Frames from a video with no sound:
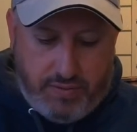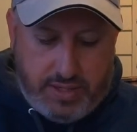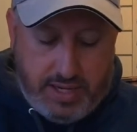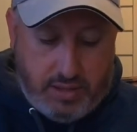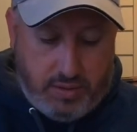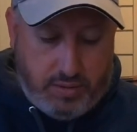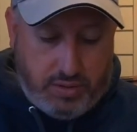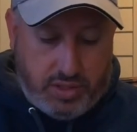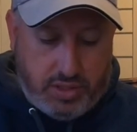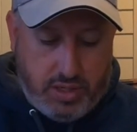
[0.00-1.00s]

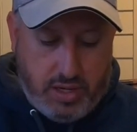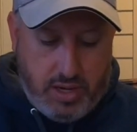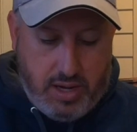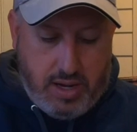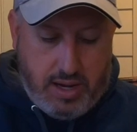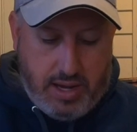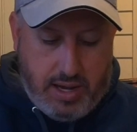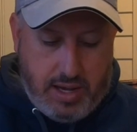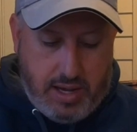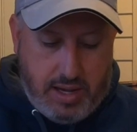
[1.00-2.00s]
decals,
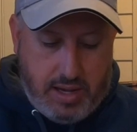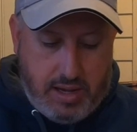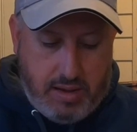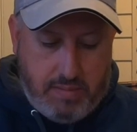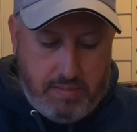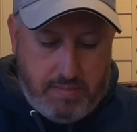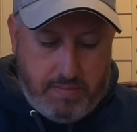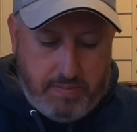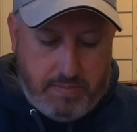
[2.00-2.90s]
and